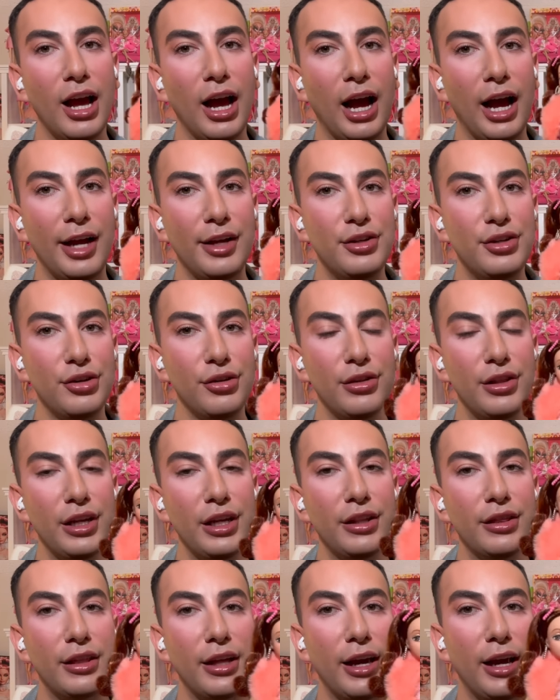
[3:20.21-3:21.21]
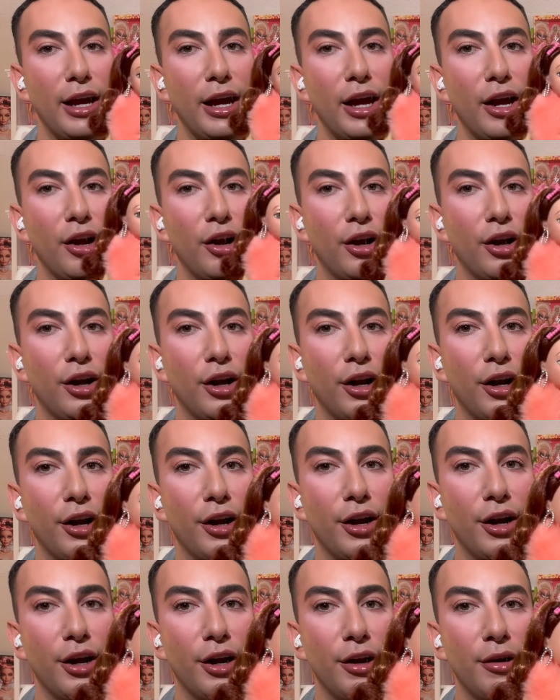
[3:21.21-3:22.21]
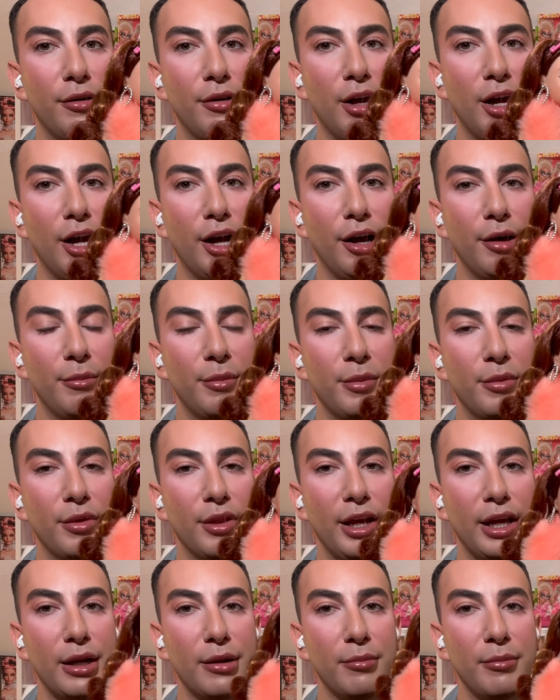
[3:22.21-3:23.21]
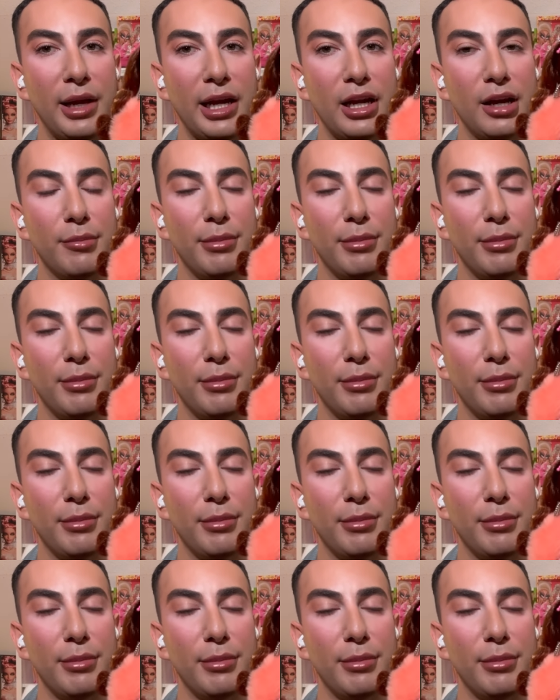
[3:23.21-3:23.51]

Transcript: I do think that her makeup